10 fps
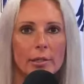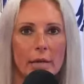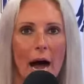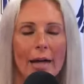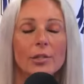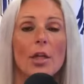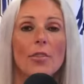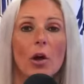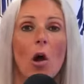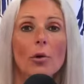guys, that
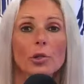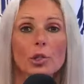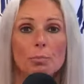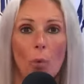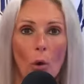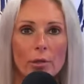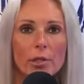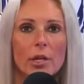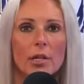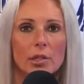there are
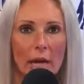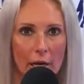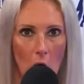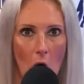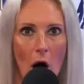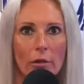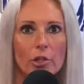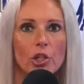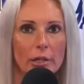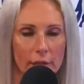sports
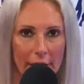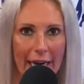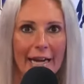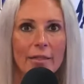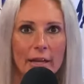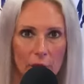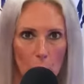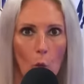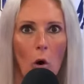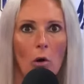psychologists in this
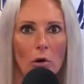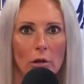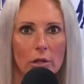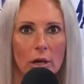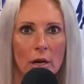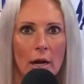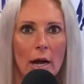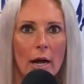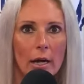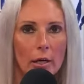world.
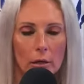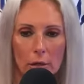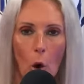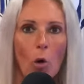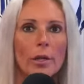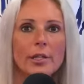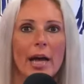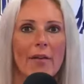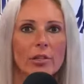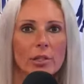Goalies
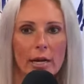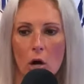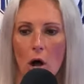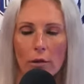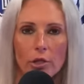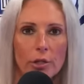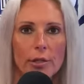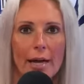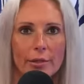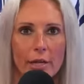have a
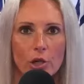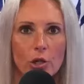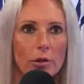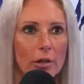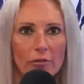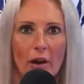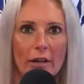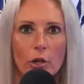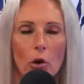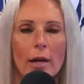psychologist, as they should. They're
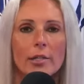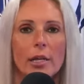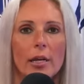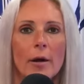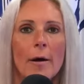fucking crazy.